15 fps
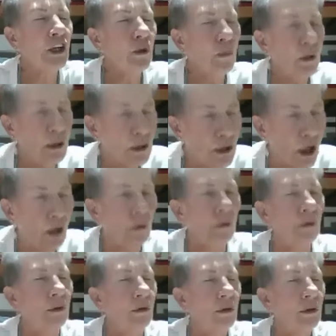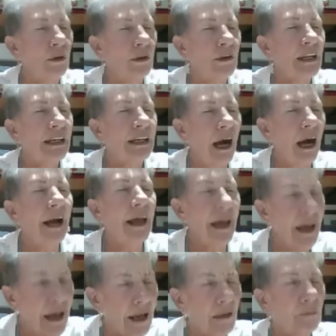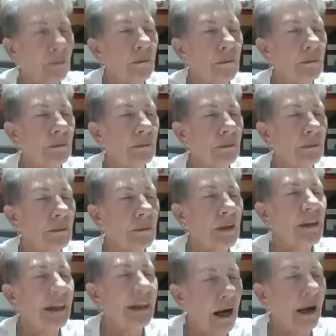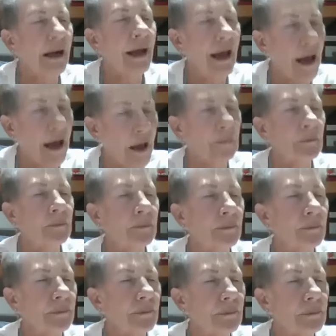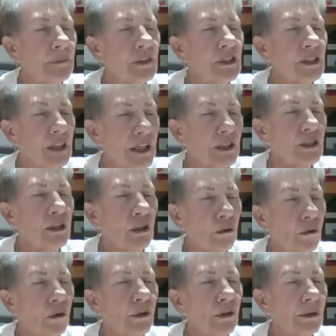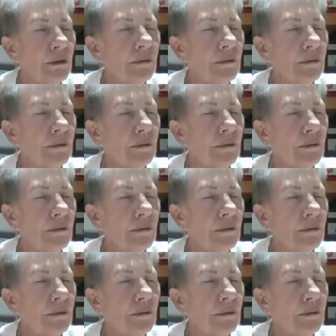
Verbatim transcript: you will know that I am, that I am, says the Lord.